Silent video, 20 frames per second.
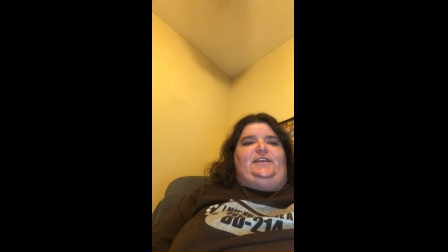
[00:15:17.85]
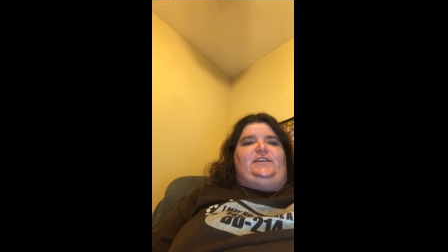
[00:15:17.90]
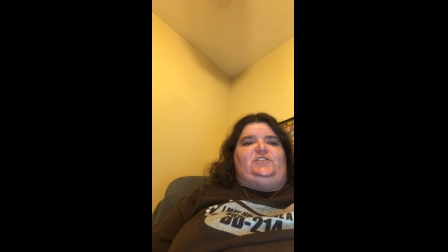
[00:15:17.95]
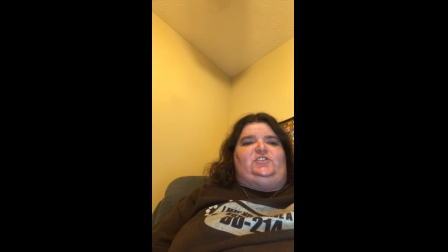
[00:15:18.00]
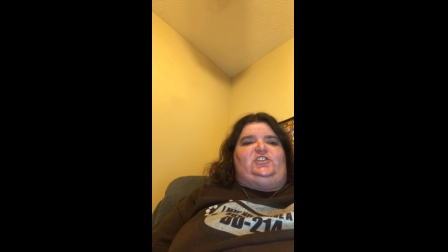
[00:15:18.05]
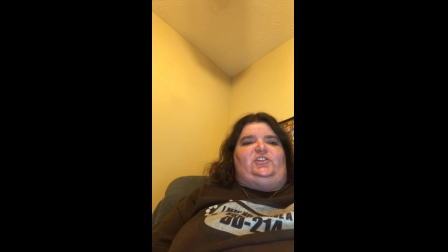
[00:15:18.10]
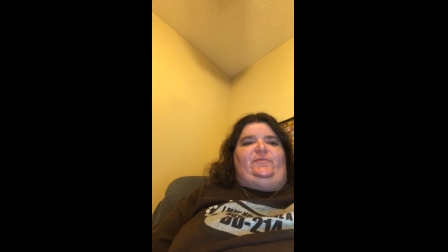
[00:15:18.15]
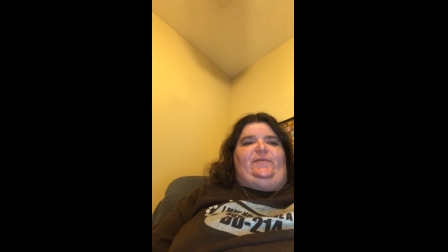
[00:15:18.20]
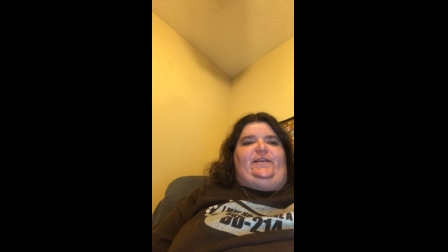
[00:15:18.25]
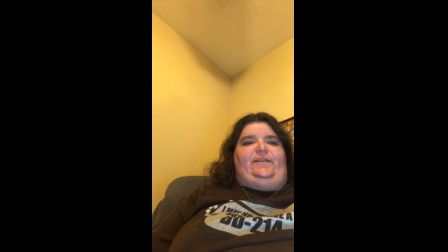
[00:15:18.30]

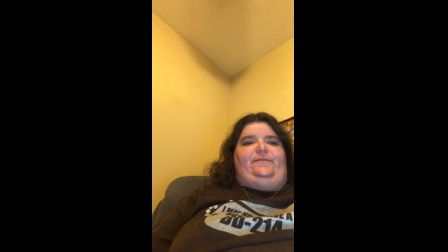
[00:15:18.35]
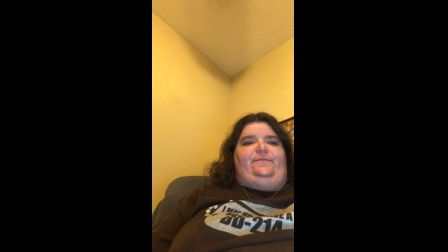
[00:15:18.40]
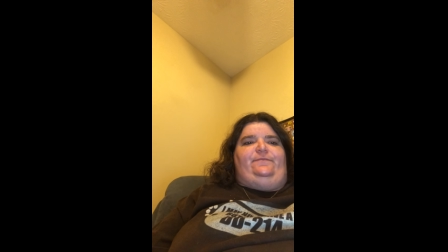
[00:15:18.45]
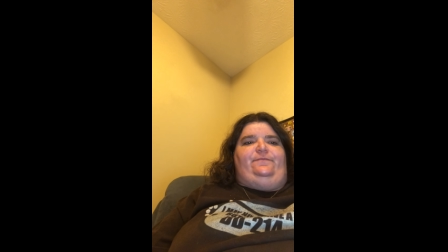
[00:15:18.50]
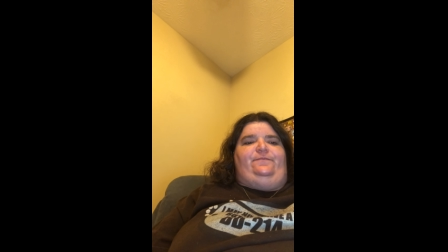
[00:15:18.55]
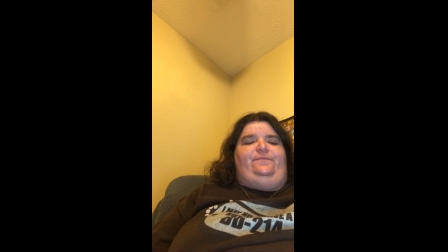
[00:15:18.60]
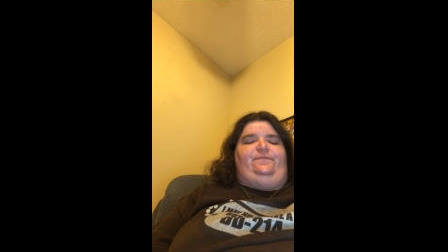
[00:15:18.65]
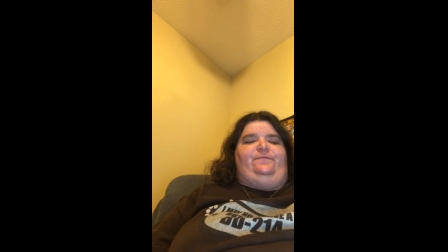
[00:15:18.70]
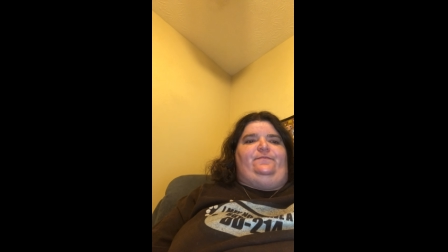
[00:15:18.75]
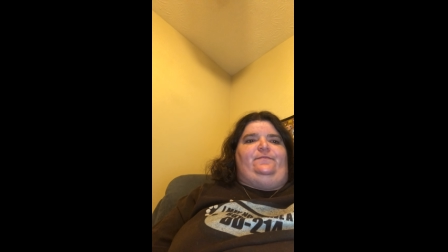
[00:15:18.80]
instrument,
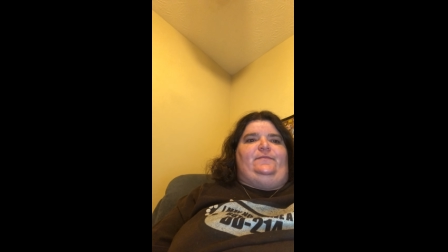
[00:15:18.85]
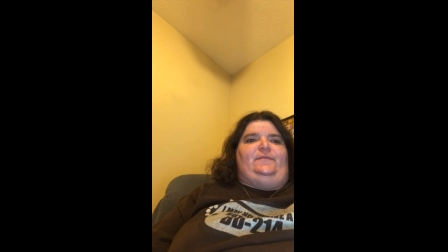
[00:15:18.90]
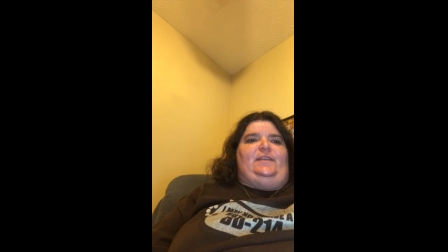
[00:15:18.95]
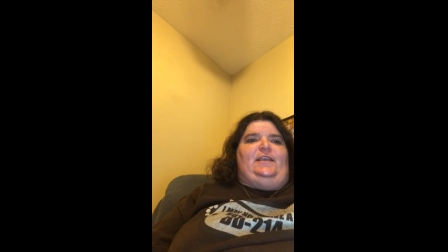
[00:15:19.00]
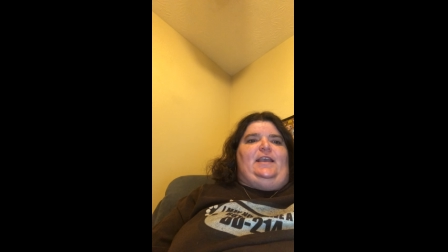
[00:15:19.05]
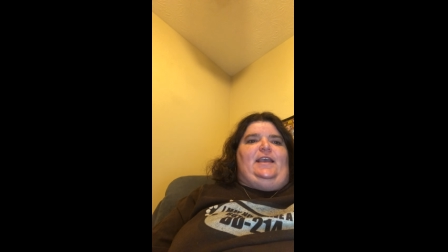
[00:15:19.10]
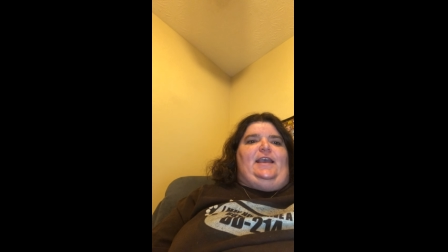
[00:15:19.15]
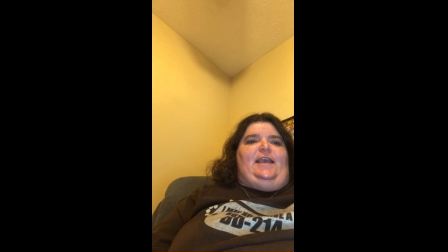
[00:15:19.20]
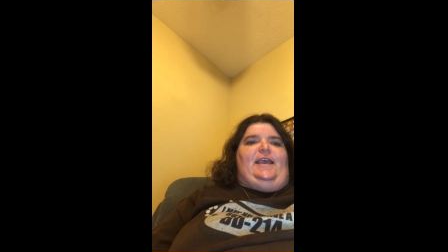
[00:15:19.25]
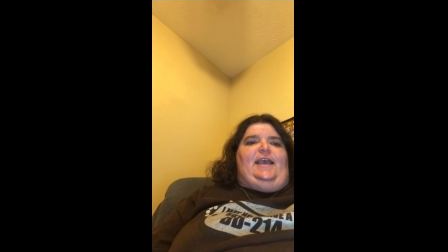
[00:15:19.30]

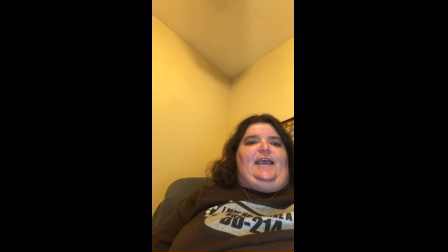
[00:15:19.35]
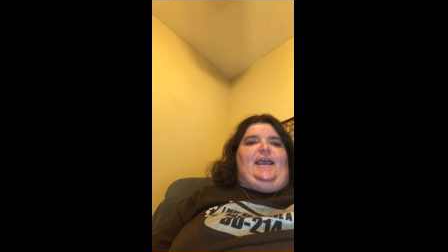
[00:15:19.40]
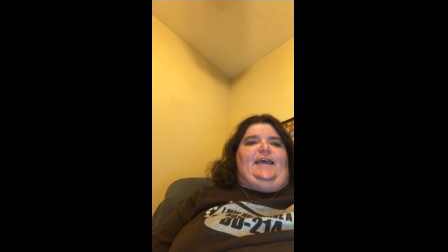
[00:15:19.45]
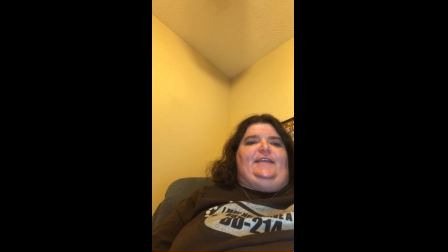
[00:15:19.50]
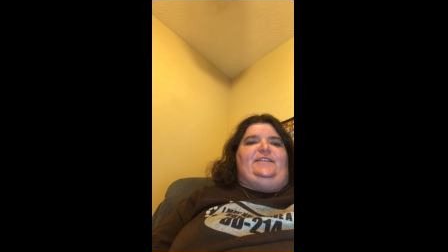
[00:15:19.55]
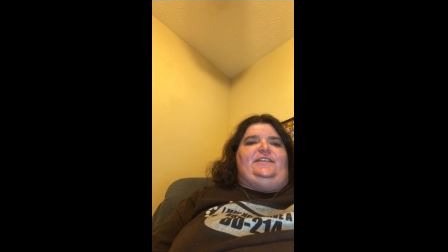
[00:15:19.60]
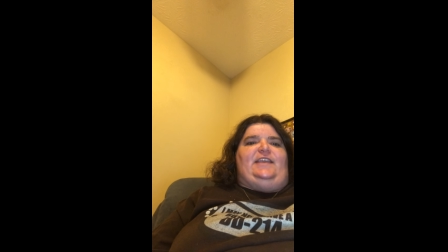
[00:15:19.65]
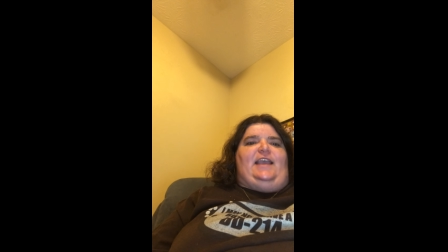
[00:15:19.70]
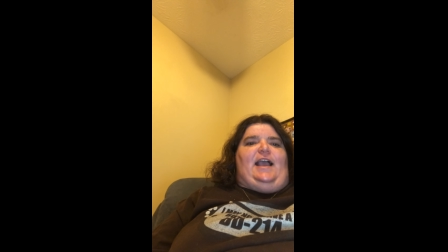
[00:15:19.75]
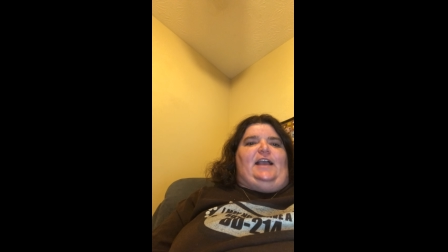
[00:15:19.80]

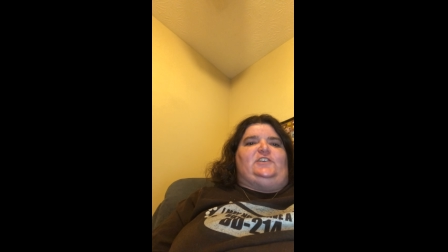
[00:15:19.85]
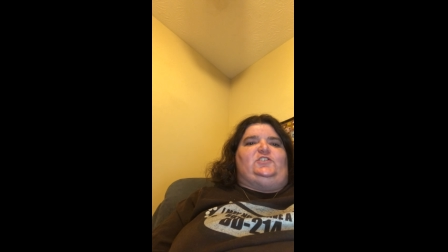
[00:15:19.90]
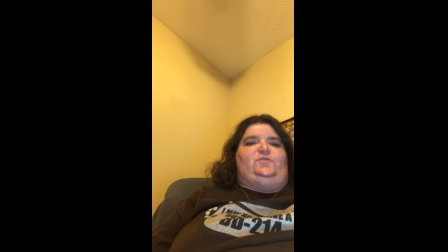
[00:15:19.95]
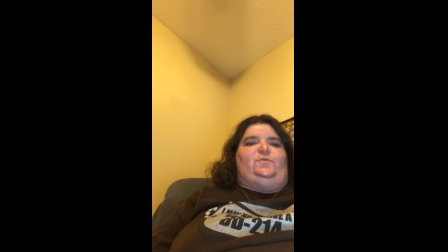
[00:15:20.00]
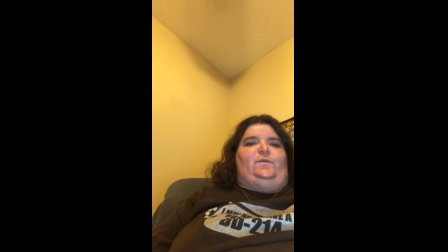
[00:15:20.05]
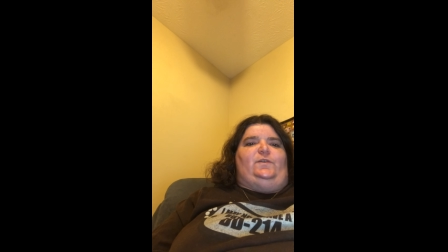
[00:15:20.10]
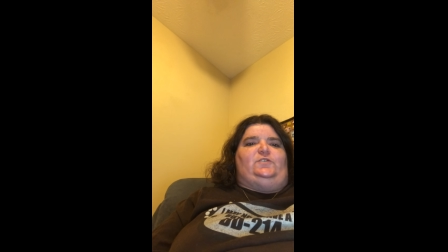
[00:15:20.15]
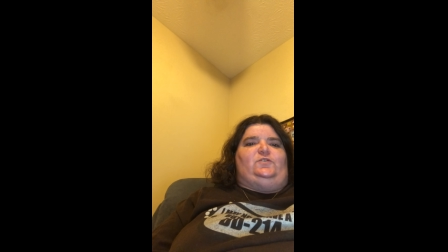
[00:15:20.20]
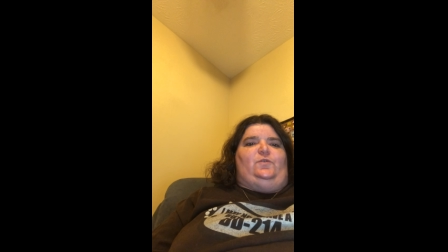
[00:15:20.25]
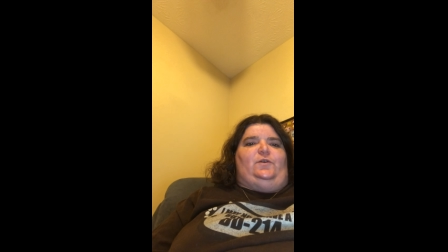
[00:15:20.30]
and the
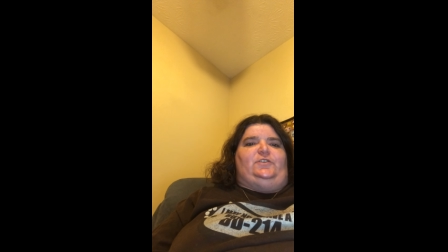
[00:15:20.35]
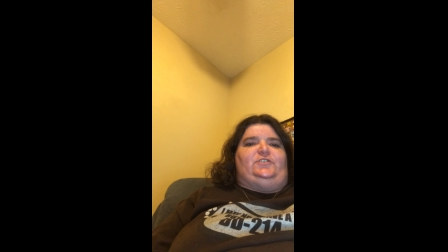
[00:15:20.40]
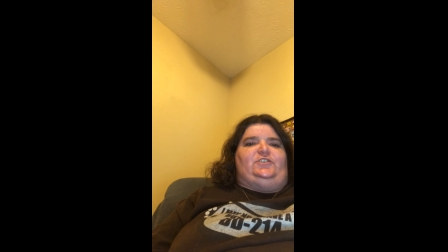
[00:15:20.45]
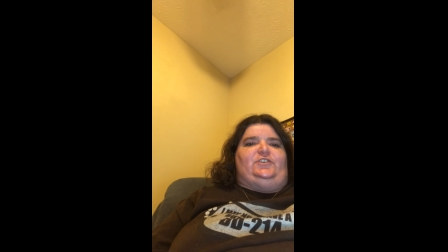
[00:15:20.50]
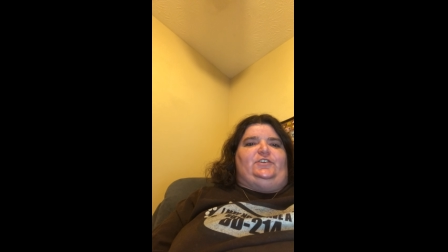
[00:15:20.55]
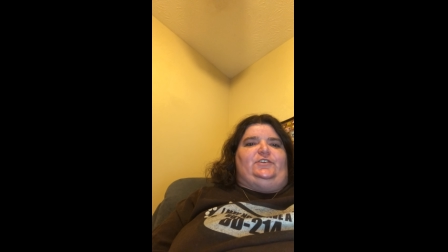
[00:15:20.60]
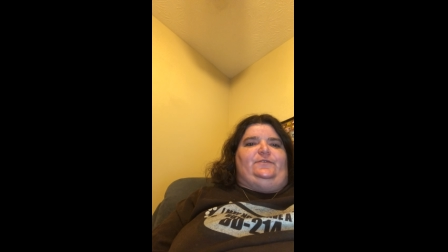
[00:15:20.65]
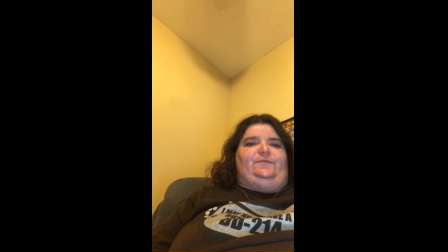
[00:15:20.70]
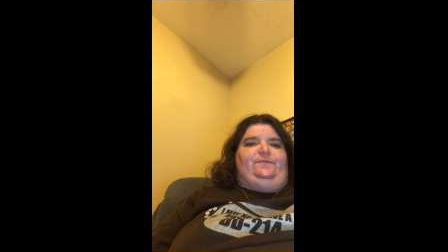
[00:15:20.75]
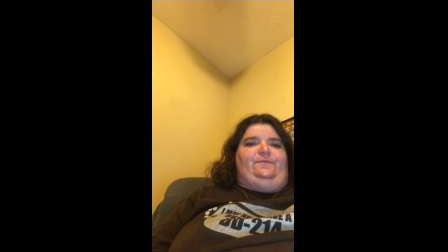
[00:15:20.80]
actual
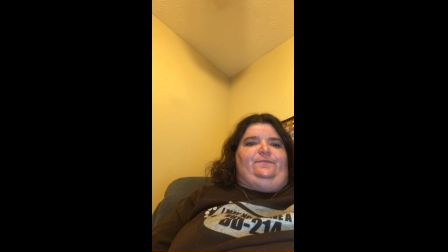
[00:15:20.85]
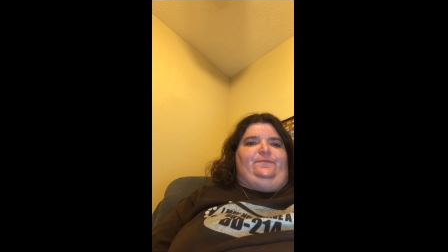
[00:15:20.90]
torture.